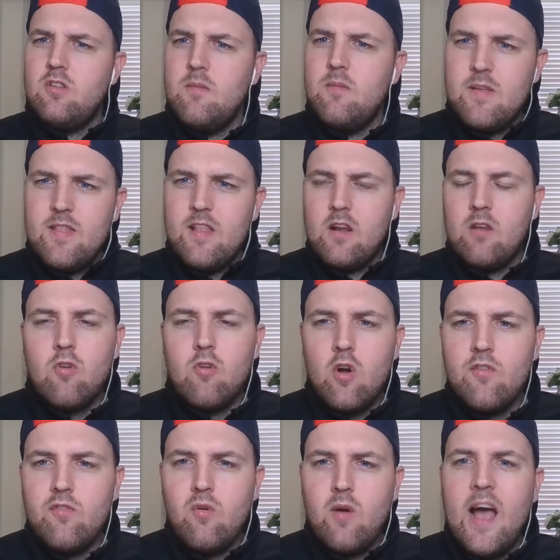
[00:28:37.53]
I mean, the
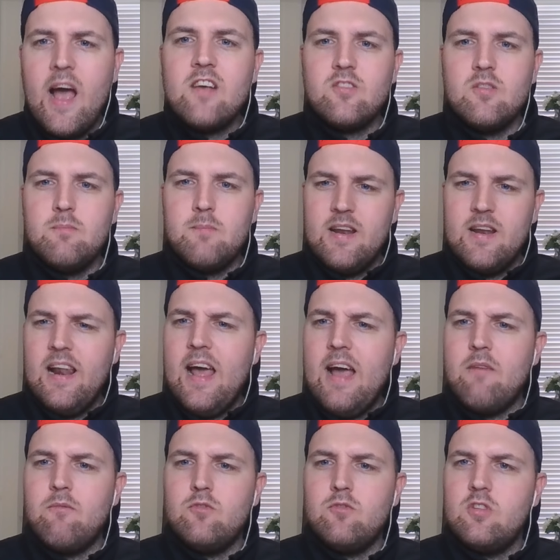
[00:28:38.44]
rival hasn't been
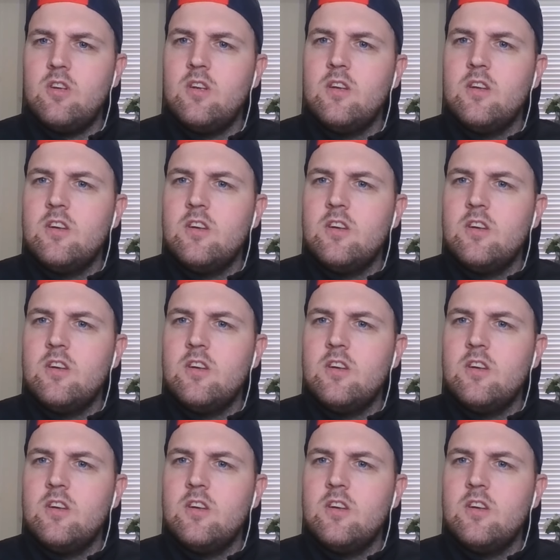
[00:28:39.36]
lapped,